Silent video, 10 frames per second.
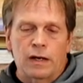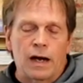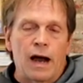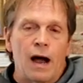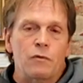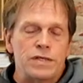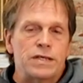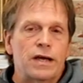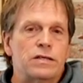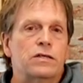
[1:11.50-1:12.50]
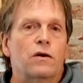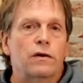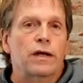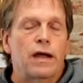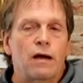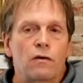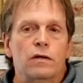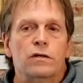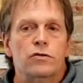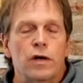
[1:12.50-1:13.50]
I would say starting
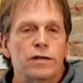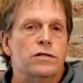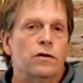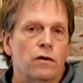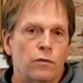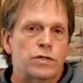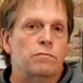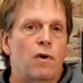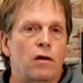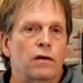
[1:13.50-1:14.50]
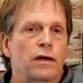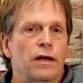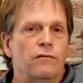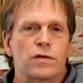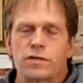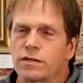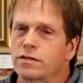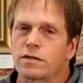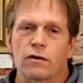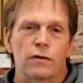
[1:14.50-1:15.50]
out, try to start with smaller
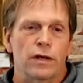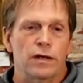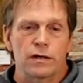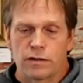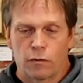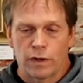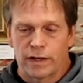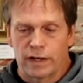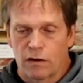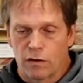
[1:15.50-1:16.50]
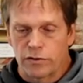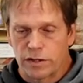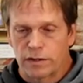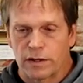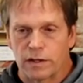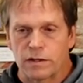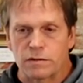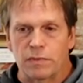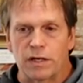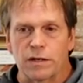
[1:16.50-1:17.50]
canvases. Don't get into really large things
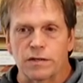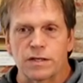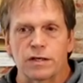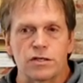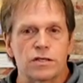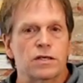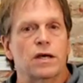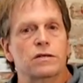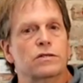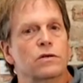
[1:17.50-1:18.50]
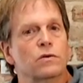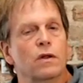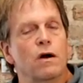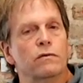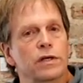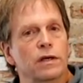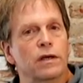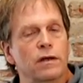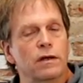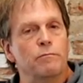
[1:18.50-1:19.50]
because it just takes too long to
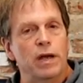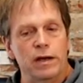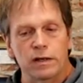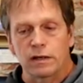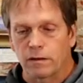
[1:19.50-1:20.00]
get a painting